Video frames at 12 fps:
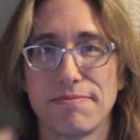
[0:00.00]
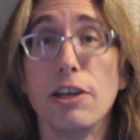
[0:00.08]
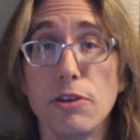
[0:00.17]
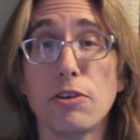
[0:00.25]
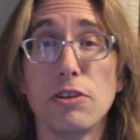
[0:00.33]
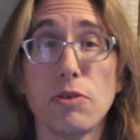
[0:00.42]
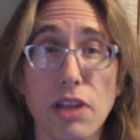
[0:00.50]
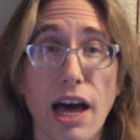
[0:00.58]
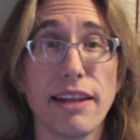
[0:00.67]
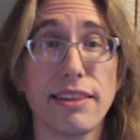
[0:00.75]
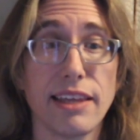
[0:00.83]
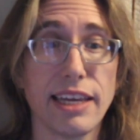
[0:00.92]
You can do a
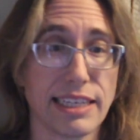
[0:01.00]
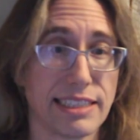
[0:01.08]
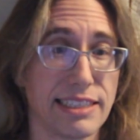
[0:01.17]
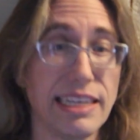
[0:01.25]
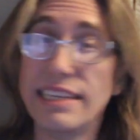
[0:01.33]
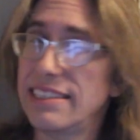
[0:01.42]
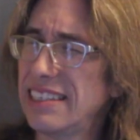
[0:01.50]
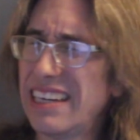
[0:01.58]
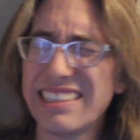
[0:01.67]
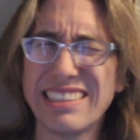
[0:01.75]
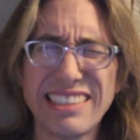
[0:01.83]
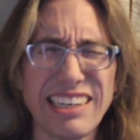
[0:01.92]
lot of things. Is it
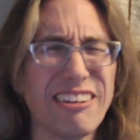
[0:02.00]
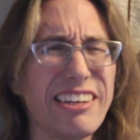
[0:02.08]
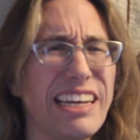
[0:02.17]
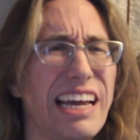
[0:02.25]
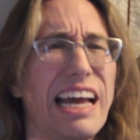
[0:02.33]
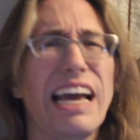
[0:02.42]
necessary?